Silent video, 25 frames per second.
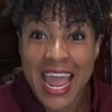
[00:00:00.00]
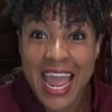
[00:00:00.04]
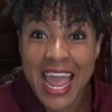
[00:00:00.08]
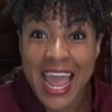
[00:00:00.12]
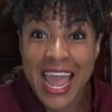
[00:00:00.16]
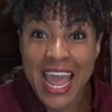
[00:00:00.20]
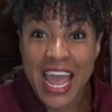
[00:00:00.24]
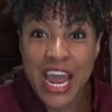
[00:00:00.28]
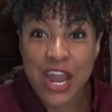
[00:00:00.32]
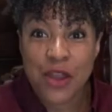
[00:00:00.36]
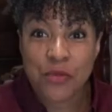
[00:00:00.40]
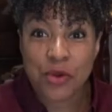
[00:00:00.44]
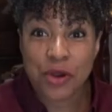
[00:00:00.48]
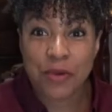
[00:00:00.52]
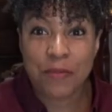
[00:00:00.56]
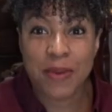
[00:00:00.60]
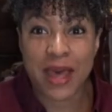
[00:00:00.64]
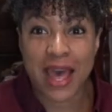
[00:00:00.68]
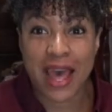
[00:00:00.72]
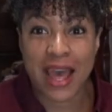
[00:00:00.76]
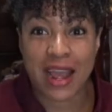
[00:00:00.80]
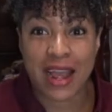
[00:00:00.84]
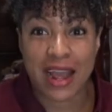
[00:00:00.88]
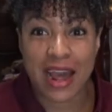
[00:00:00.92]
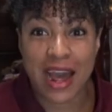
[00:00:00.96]
And we're
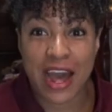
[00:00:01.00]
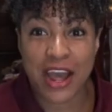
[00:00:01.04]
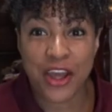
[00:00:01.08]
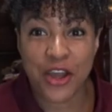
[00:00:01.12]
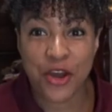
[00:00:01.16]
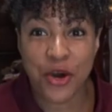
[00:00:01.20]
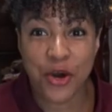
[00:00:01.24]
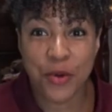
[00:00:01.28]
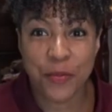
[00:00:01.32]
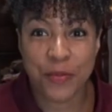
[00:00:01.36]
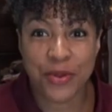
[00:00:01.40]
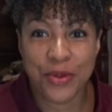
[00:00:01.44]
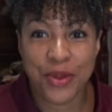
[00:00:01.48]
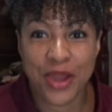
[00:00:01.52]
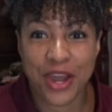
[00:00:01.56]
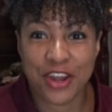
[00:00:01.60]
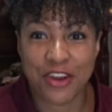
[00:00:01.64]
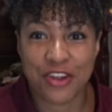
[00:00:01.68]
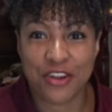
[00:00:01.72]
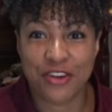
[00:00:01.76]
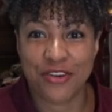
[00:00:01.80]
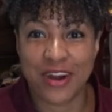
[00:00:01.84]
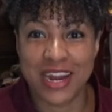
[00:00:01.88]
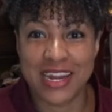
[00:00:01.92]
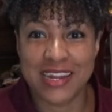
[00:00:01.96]
back. I hope you had a
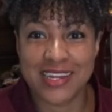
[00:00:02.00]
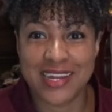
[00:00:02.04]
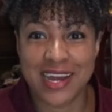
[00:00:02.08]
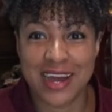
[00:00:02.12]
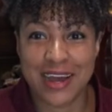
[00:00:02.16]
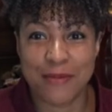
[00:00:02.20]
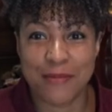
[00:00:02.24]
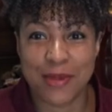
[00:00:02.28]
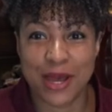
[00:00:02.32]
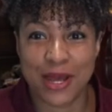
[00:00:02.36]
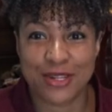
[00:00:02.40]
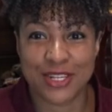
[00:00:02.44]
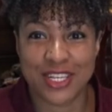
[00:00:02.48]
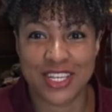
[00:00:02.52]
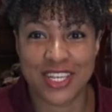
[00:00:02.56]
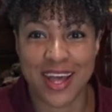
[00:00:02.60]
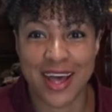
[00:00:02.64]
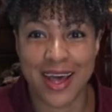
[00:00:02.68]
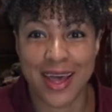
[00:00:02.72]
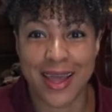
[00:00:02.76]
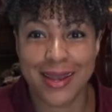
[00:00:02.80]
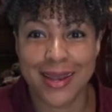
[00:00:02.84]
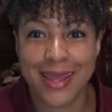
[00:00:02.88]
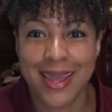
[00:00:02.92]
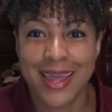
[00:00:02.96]
great time
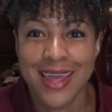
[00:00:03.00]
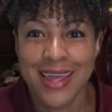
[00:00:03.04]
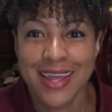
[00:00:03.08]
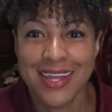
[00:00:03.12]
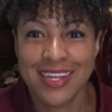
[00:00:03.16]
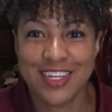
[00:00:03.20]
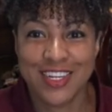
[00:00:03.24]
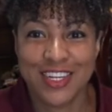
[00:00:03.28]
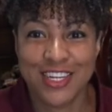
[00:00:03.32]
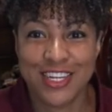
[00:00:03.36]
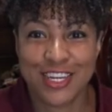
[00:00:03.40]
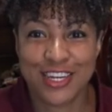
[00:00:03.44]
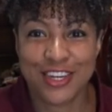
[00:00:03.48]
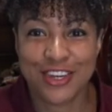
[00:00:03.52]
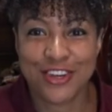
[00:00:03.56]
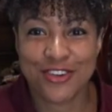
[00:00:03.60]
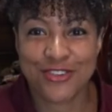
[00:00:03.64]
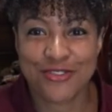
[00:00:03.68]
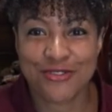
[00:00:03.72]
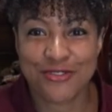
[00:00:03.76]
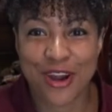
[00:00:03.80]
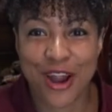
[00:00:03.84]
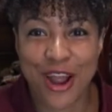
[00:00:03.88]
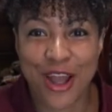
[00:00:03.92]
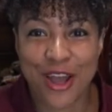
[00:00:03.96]
outside, digging
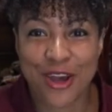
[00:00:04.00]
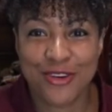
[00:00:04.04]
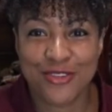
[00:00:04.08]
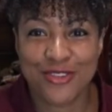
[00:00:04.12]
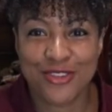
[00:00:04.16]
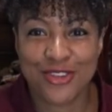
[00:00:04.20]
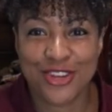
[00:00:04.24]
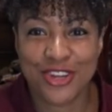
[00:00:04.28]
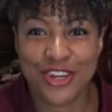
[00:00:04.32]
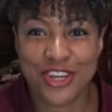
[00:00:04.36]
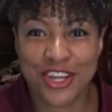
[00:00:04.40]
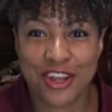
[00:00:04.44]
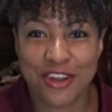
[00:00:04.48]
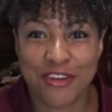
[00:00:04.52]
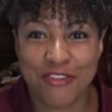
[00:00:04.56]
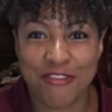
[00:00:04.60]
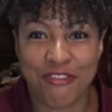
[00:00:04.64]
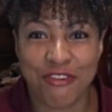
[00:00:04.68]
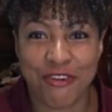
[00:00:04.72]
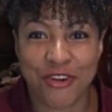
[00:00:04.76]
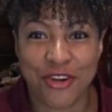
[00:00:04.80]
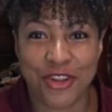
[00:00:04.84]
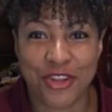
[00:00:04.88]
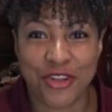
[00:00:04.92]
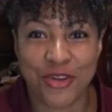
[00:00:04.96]
around, looking
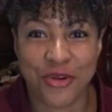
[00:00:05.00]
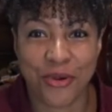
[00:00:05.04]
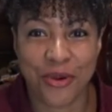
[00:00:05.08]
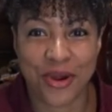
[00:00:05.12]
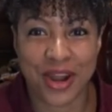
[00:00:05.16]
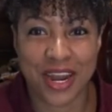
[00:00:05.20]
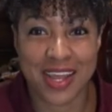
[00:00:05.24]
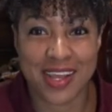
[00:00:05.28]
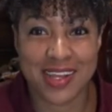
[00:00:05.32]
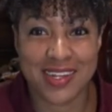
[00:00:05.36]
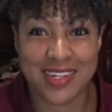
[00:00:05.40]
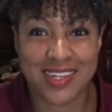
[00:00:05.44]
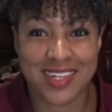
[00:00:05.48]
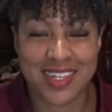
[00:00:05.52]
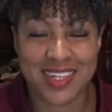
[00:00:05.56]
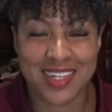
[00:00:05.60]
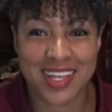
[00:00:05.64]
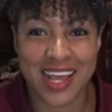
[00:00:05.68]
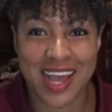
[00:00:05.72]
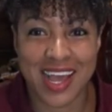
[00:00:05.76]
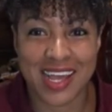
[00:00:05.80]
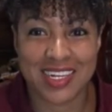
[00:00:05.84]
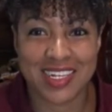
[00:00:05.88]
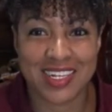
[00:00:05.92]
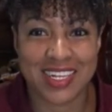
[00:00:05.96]
for your
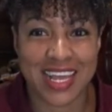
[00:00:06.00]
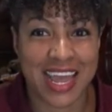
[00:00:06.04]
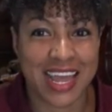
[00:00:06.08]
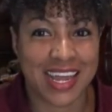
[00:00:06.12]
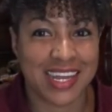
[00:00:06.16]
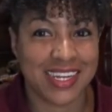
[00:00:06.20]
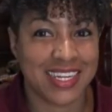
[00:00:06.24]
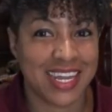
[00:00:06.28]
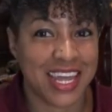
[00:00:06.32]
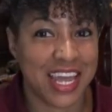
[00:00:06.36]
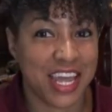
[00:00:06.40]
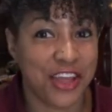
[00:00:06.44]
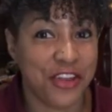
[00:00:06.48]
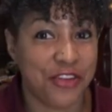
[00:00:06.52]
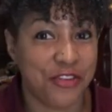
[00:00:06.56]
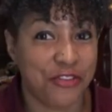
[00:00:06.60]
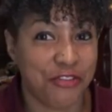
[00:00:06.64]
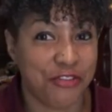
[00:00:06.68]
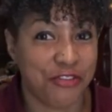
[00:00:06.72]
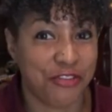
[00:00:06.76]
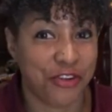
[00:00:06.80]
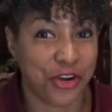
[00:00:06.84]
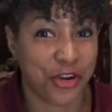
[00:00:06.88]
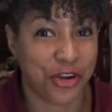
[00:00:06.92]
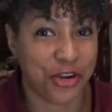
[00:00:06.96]
insects and
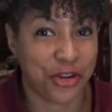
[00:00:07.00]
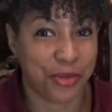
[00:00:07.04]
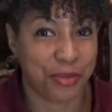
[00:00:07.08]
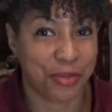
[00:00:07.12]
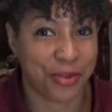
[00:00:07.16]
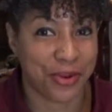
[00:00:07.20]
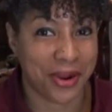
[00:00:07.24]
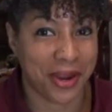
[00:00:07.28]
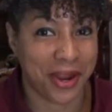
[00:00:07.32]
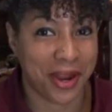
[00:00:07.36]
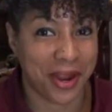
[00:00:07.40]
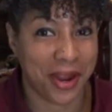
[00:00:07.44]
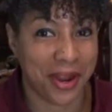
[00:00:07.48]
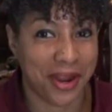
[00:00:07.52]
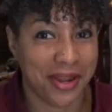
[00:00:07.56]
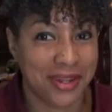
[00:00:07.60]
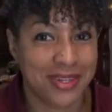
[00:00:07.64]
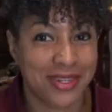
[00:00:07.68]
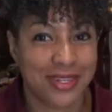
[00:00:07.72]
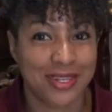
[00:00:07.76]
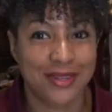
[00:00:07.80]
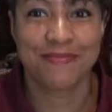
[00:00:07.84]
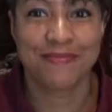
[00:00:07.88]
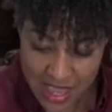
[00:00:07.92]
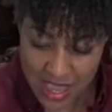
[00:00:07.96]

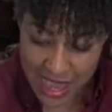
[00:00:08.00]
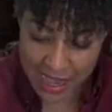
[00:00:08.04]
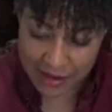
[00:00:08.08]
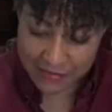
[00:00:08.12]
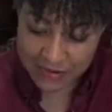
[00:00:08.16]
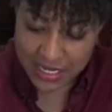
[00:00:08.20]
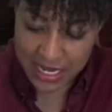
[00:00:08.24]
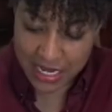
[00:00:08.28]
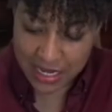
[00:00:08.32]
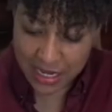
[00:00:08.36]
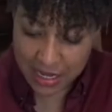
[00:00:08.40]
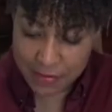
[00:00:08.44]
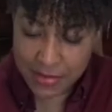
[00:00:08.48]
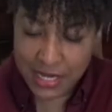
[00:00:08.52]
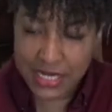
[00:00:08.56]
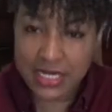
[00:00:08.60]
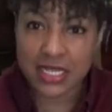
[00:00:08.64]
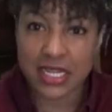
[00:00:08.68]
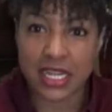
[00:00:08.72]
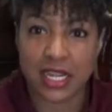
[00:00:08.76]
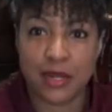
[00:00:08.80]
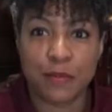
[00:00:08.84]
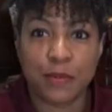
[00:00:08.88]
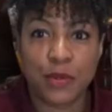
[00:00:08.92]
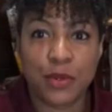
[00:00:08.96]
invertebrates. I've taken my
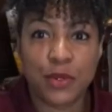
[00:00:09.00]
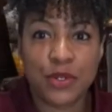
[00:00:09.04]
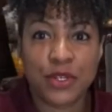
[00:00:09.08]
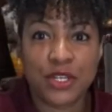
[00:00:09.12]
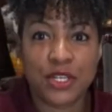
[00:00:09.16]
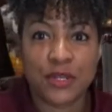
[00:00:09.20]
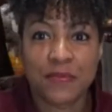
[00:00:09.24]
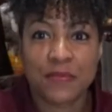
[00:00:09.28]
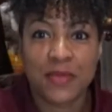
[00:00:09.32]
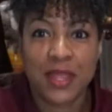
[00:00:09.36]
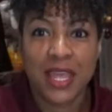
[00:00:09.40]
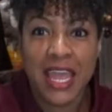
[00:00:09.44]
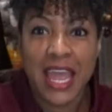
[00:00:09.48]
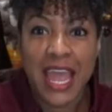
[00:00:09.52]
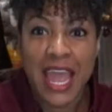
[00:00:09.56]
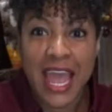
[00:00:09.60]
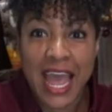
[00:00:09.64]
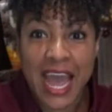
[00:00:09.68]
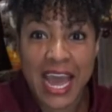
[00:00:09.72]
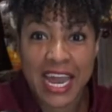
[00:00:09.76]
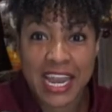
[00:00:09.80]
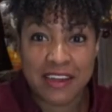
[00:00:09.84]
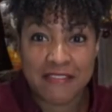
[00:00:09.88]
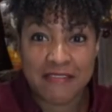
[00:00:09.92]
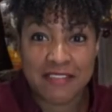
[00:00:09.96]
samples
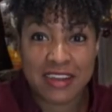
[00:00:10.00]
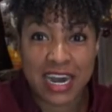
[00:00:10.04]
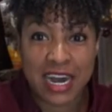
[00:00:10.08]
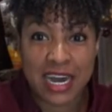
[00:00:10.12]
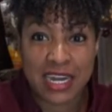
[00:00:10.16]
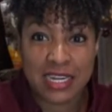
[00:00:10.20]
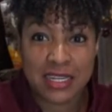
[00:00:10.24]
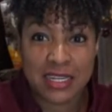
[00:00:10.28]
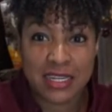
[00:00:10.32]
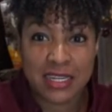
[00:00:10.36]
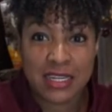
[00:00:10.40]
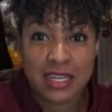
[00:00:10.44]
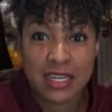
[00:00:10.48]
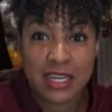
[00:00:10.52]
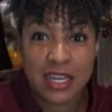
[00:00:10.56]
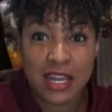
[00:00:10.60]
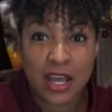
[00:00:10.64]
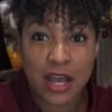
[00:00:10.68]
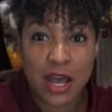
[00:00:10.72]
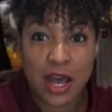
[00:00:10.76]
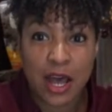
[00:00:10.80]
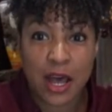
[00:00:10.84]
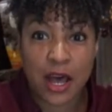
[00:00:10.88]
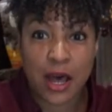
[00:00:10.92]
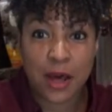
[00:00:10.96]
and I've gotten
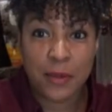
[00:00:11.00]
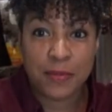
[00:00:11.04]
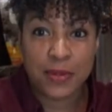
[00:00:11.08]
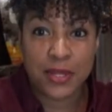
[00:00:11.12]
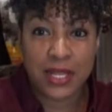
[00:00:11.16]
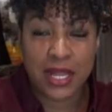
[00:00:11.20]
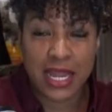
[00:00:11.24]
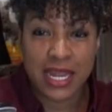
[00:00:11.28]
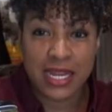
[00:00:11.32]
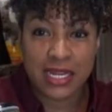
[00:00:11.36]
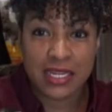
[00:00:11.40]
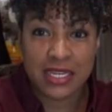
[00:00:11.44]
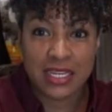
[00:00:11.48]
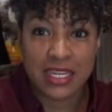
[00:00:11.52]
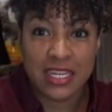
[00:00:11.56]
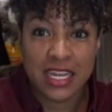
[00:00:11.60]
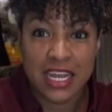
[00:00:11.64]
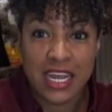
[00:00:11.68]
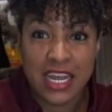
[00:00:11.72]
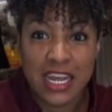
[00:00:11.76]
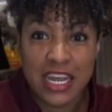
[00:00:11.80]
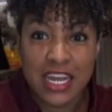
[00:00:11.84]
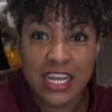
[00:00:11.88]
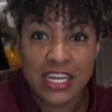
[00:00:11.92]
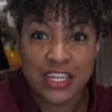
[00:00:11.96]
a plate
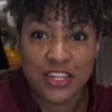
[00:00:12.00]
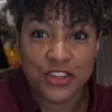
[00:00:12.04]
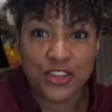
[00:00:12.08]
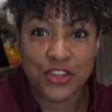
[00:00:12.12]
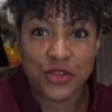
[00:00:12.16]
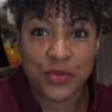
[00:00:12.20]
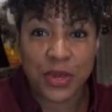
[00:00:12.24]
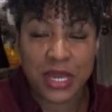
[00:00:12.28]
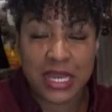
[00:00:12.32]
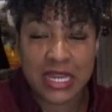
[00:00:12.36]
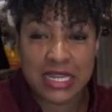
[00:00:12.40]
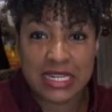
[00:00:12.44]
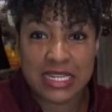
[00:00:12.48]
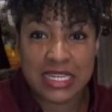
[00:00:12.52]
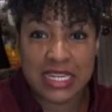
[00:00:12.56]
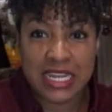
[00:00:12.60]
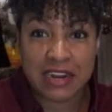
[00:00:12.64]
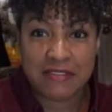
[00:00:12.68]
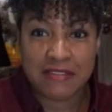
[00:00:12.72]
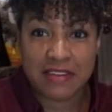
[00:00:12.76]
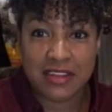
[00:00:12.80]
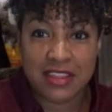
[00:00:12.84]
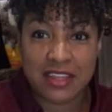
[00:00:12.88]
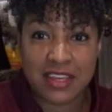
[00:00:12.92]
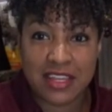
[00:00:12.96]
so that we can see
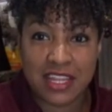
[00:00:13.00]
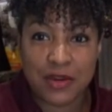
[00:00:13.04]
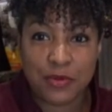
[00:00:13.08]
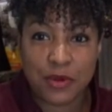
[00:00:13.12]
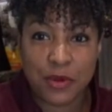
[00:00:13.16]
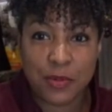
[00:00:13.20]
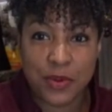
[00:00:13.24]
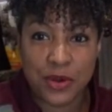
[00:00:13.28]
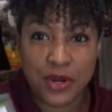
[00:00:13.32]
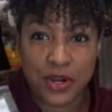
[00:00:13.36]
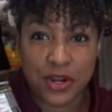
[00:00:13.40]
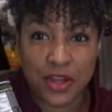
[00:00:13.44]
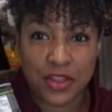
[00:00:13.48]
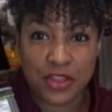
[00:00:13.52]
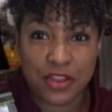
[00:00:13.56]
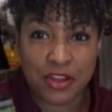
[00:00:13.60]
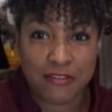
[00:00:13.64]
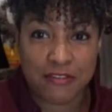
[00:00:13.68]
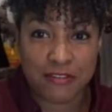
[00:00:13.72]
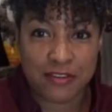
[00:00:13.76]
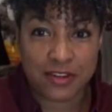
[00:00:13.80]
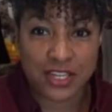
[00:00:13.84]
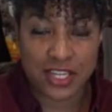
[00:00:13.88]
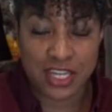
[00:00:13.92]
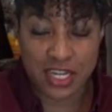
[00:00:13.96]
everything that we put on there
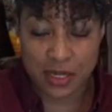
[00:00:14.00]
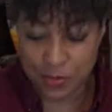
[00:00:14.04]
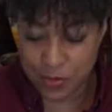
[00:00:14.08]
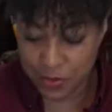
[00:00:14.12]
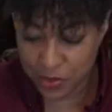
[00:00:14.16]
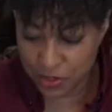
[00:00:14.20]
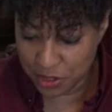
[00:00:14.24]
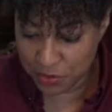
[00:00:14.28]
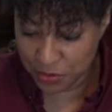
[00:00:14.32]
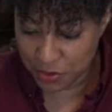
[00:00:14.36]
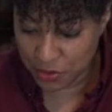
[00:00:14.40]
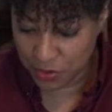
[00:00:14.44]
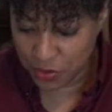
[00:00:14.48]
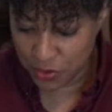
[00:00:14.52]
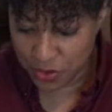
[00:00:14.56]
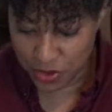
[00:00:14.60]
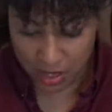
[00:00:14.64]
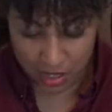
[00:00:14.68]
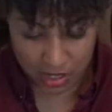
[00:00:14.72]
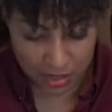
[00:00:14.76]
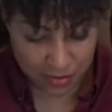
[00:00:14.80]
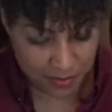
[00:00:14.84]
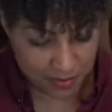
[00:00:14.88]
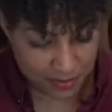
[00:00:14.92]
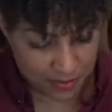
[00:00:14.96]
for sample number 1,